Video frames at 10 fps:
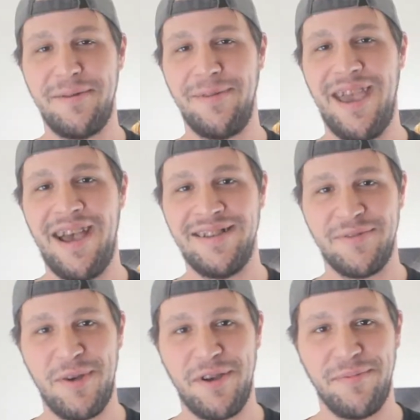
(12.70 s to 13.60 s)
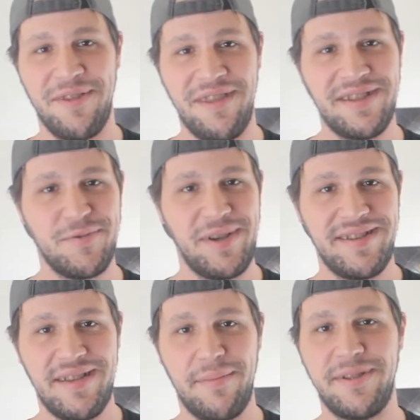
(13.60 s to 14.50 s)
guys? Welcome to this
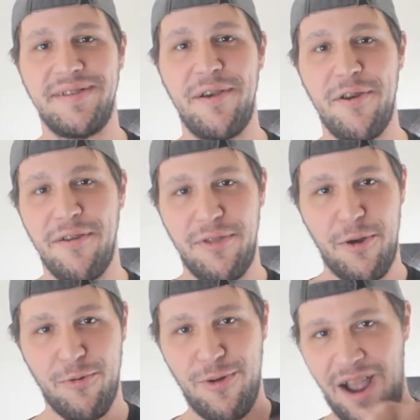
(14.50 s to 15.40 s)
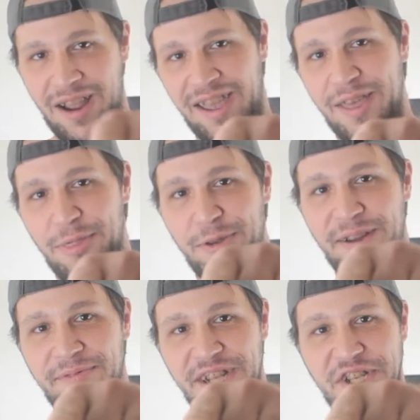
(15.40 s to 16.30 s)
week's episode of the Rockin
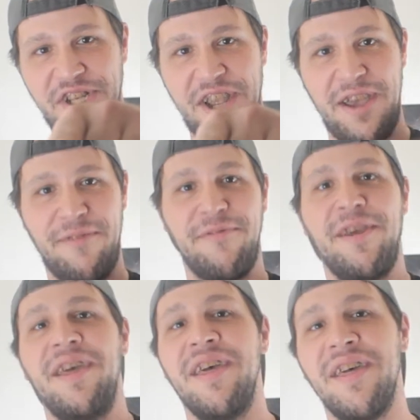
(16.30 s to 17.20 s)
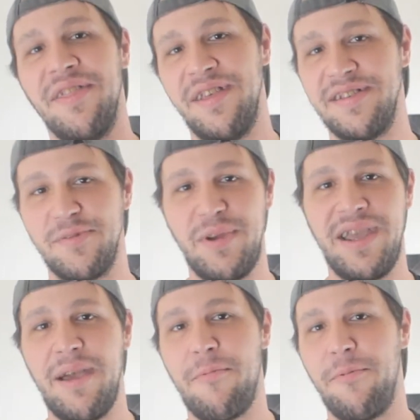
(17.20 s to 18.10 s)
Thrifty Chef. This
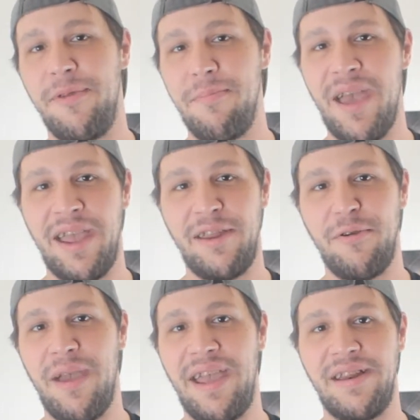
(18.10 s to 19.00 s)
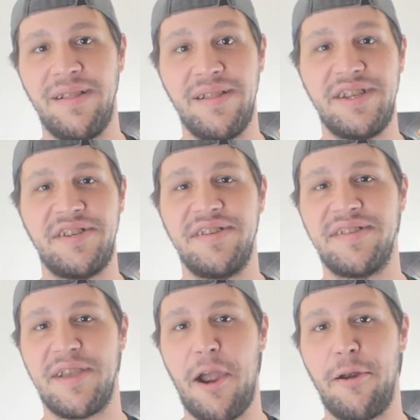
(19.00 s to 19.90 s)
week I'm going to be making you a
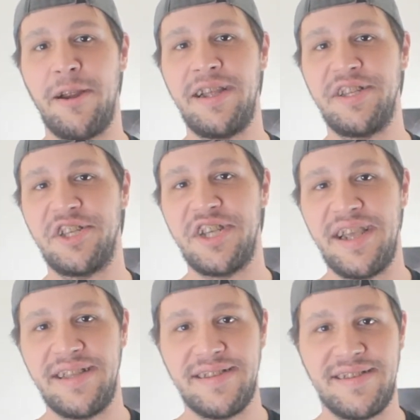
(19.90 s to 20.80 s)
delicious curried chicken